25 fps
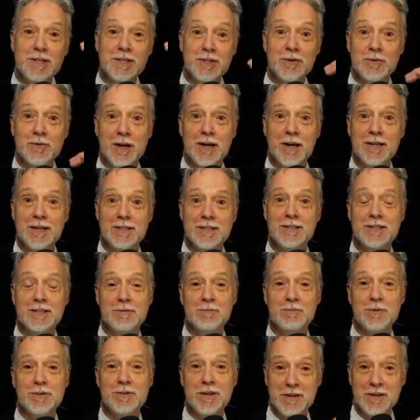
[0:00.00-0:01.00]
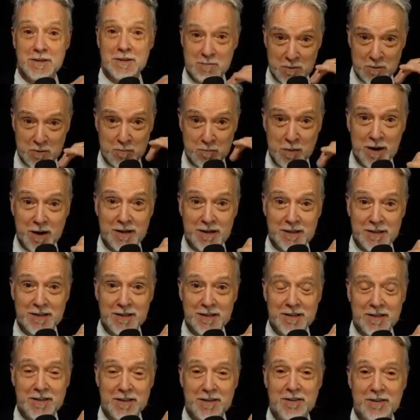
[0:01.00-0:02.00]
to us, and we're talking about marketing
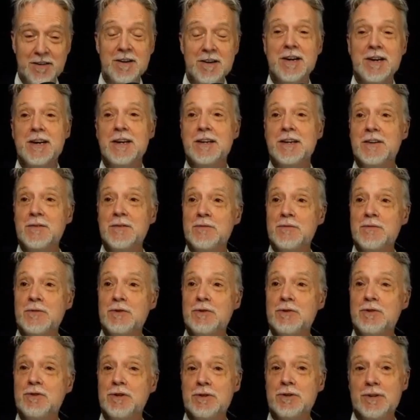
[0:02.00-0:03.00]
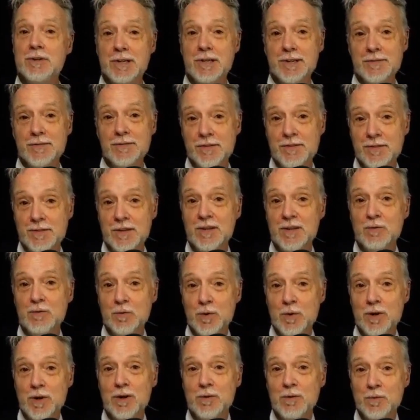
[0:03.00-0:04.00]
here in the future. And you can see
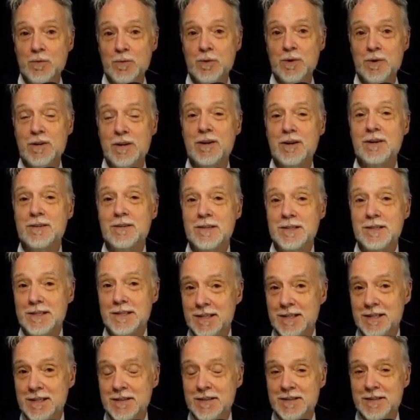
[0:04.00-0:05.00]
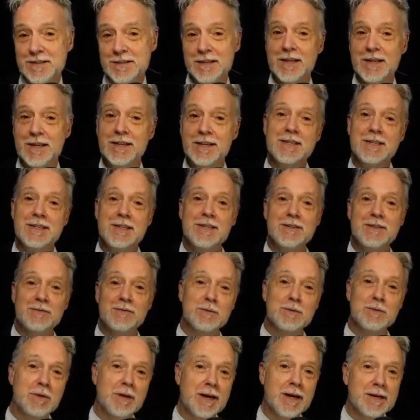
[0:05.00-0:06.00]
where we are leading this idea of the
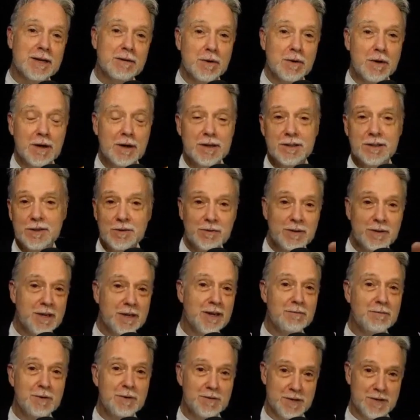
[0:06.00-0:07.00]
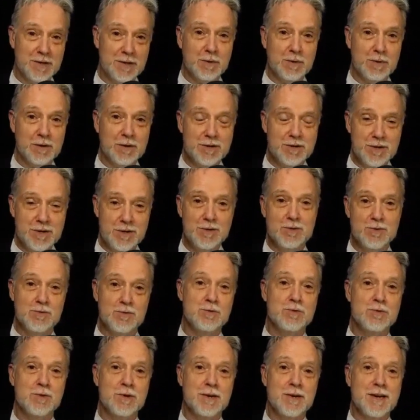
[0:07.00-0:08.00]
black box knowing everything about you.
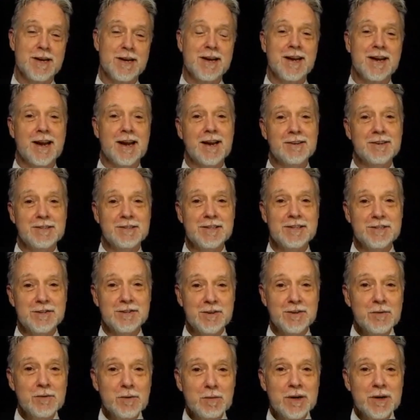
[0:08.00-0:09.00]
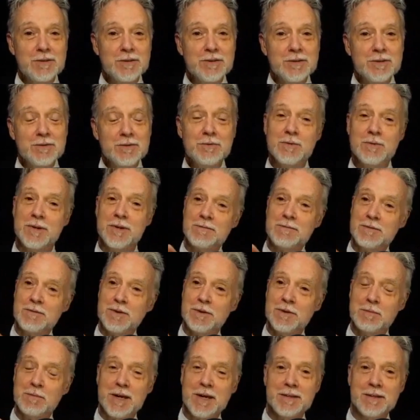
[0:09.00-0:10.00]
How does it know about you? Well,
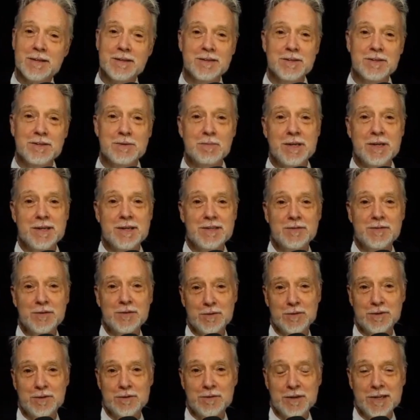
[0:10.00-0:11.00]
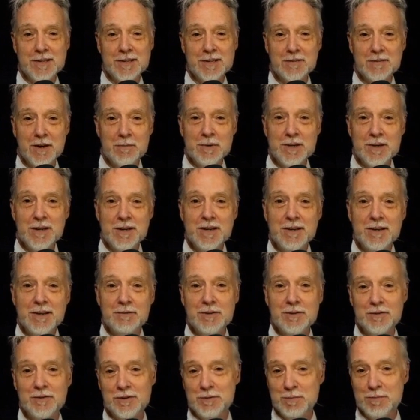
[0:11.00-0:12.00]
go back to the Japan store, right? Our
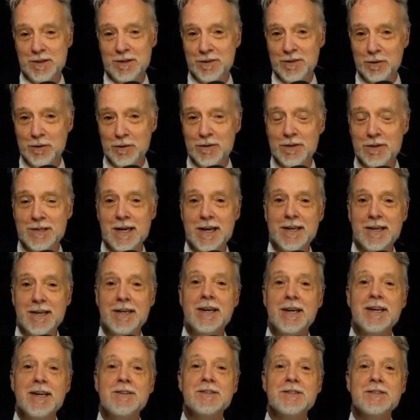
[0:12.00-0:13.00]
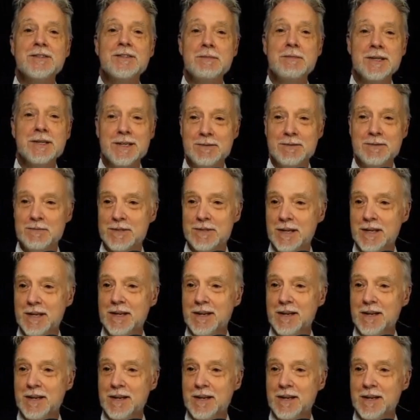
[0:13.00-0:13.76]
behaviors are being looked at sometimes